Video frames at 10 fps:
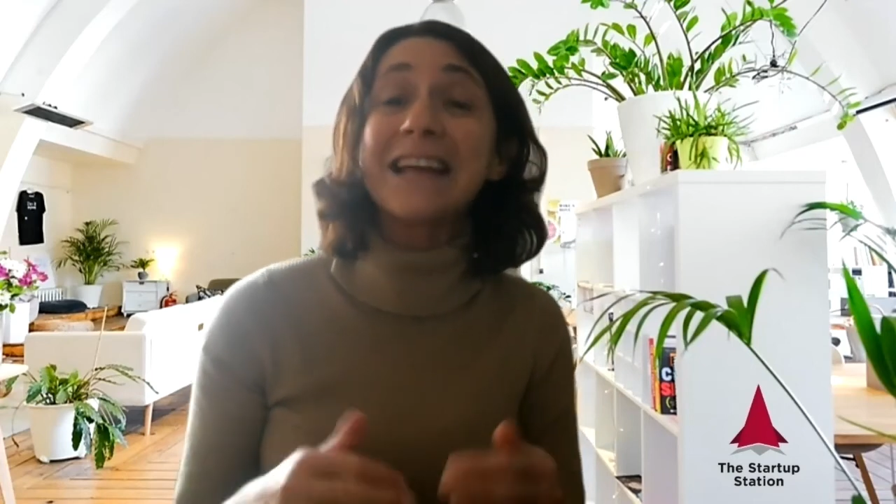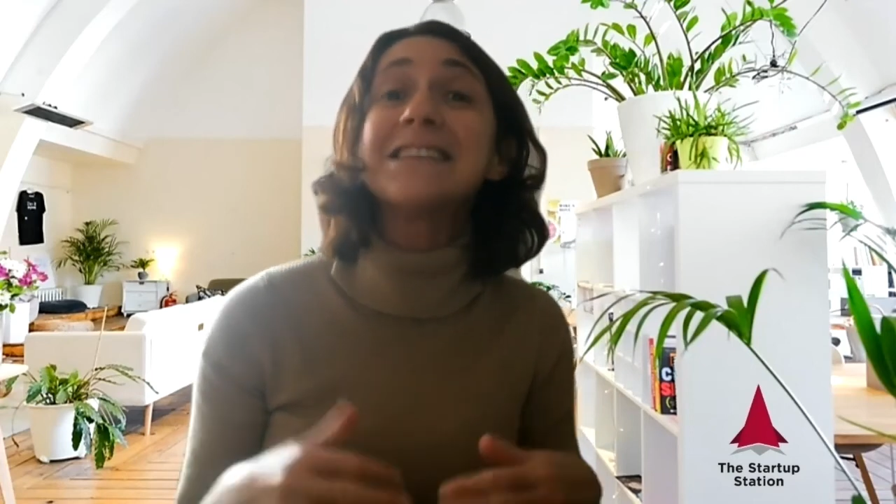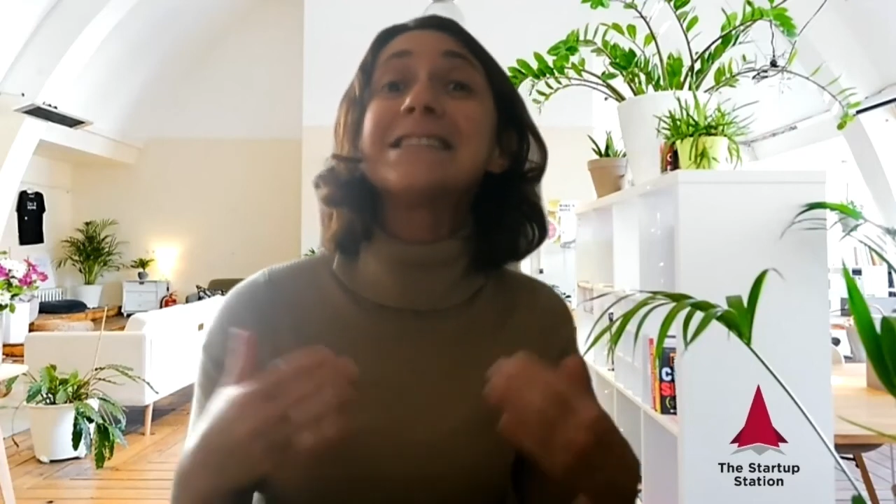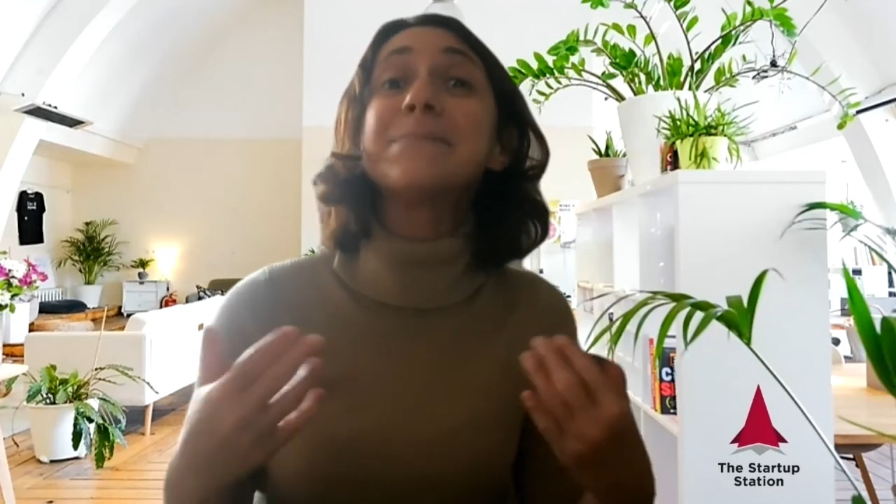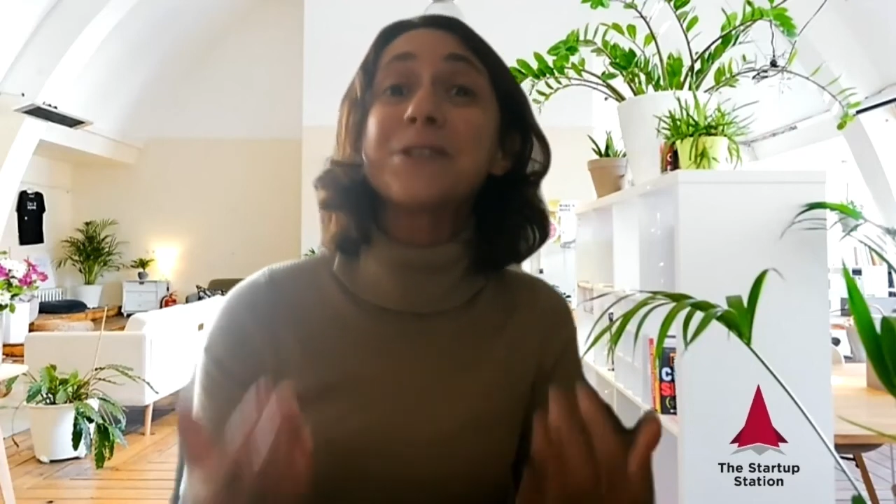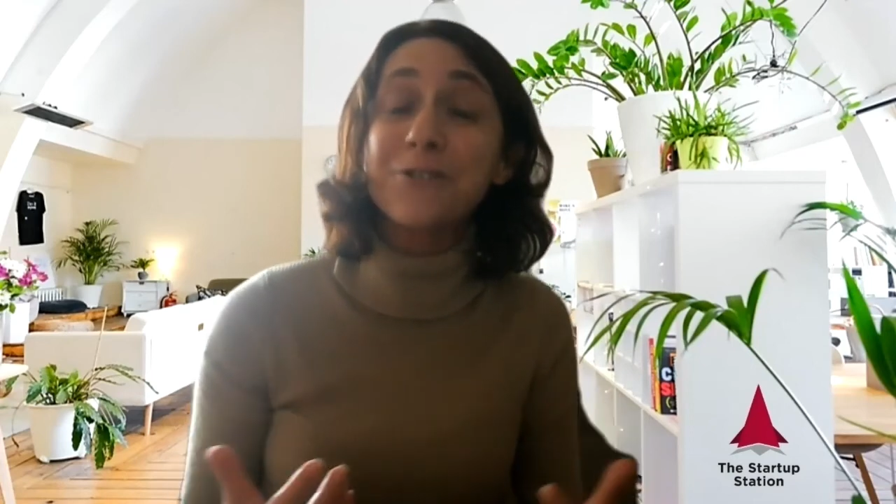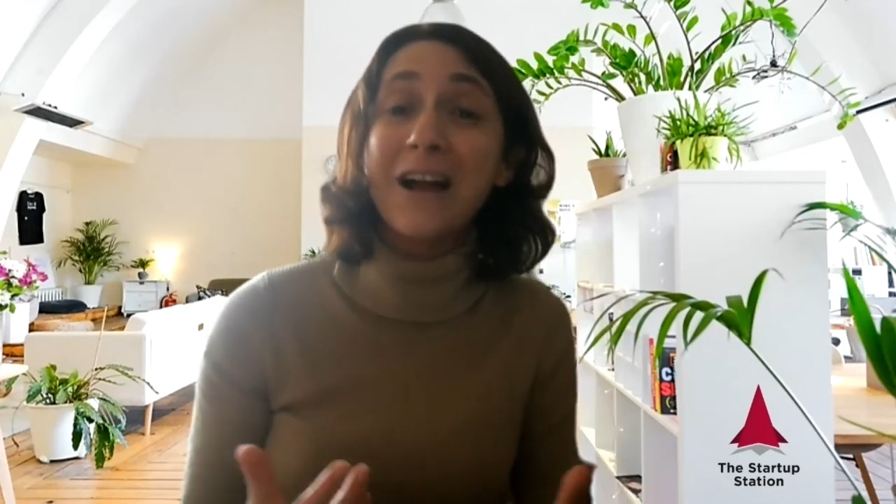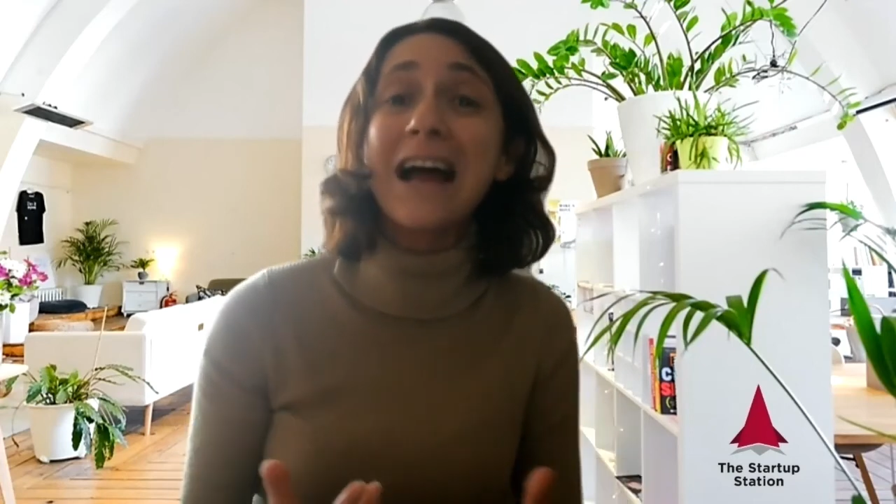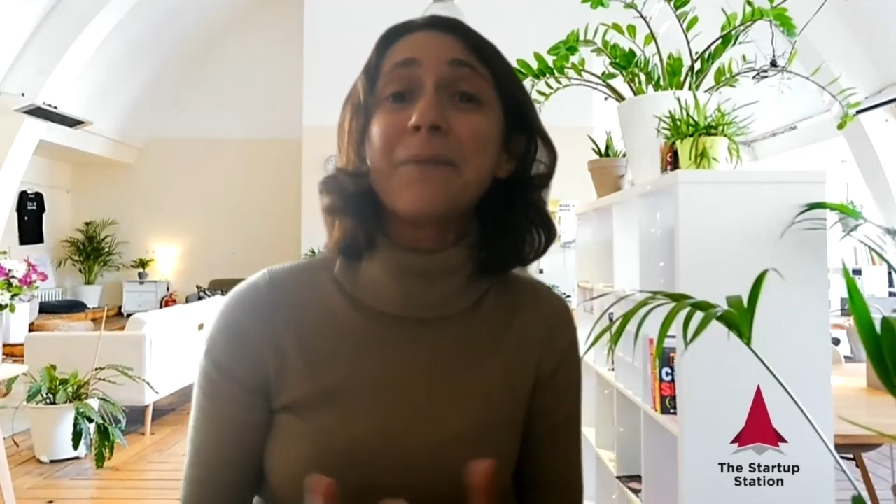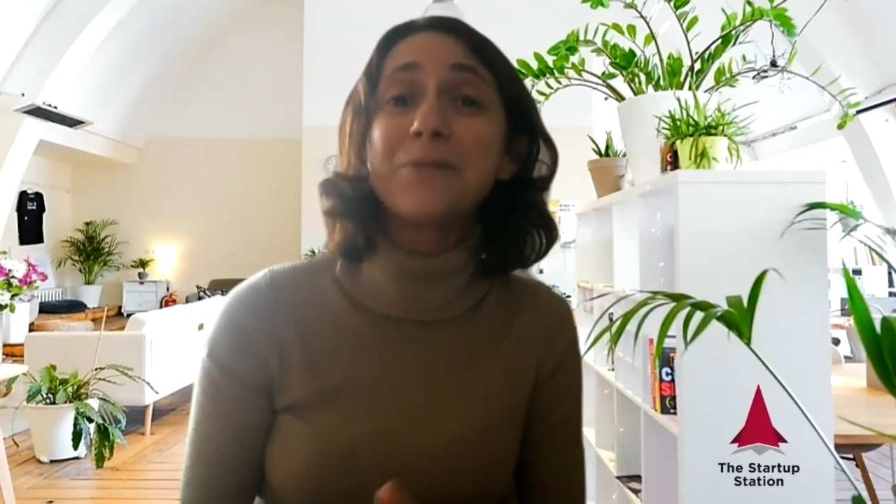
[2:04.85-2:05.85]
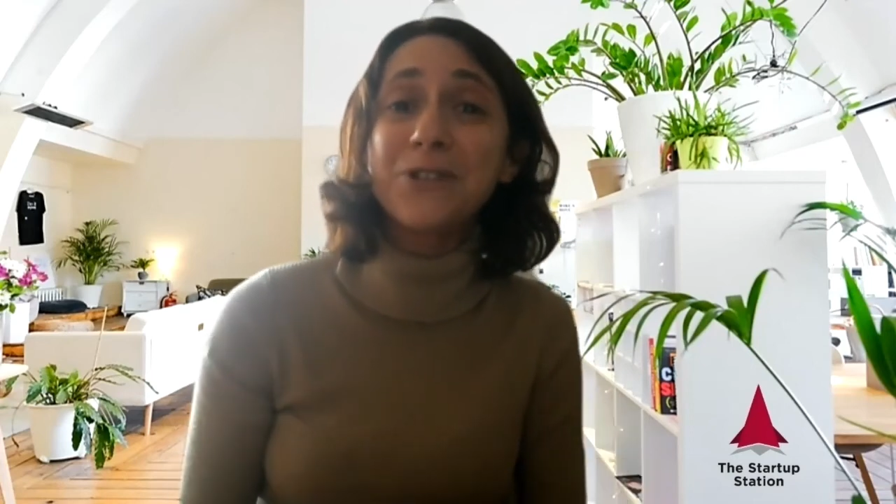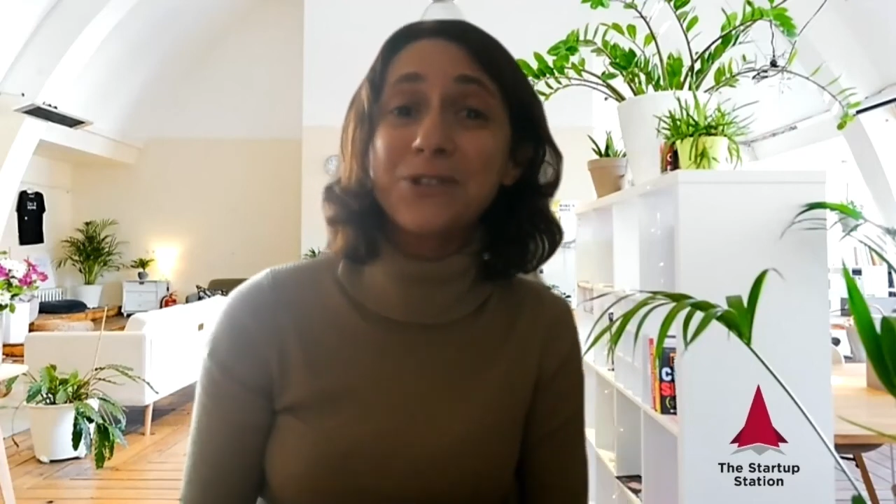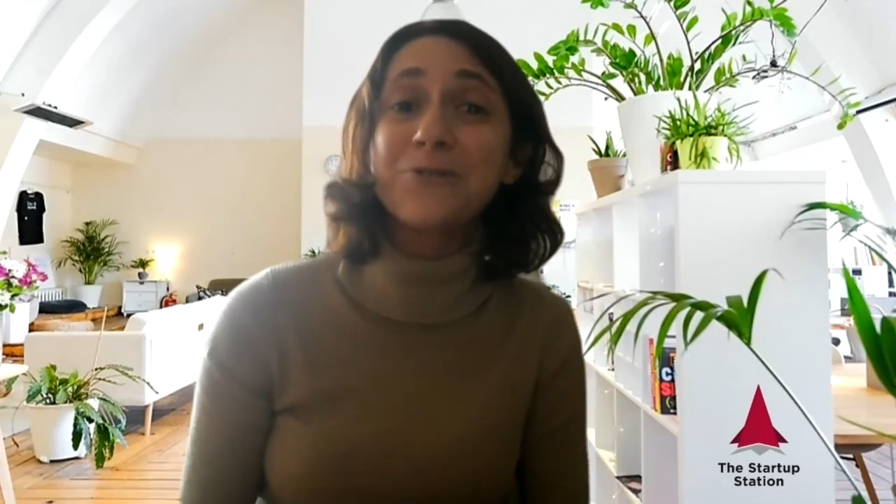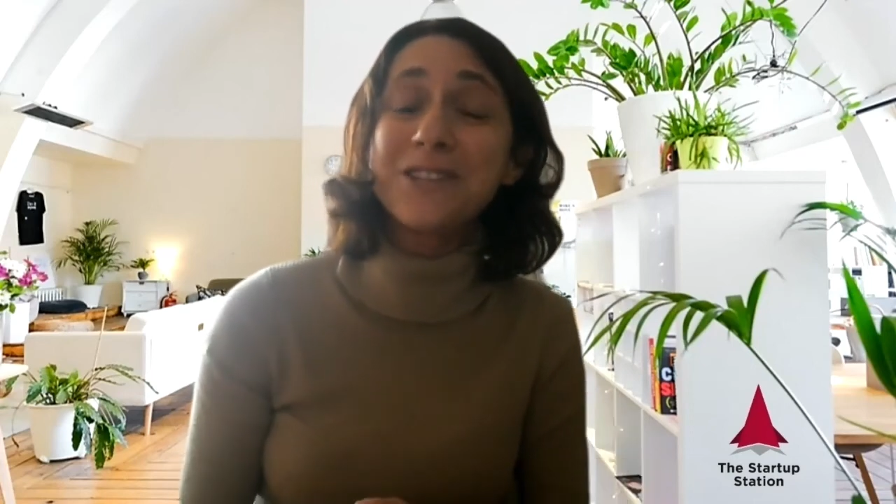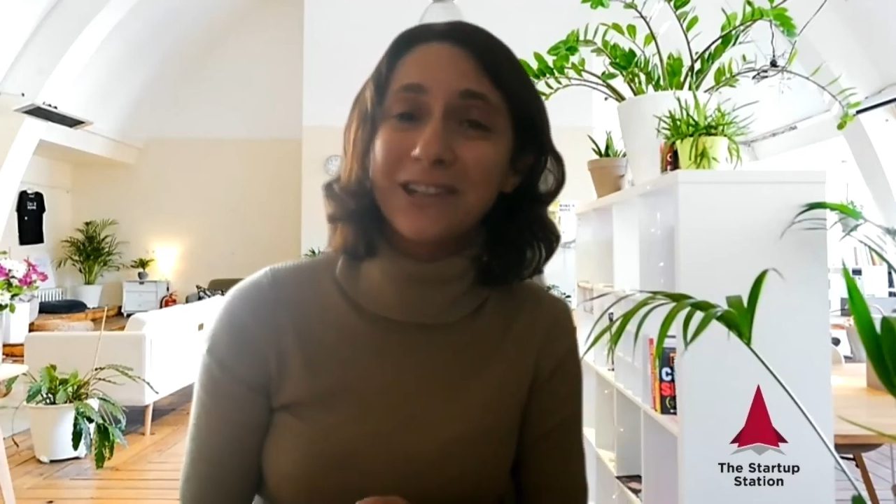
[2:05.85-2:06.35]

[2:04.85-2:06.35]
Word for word: and subscribe to the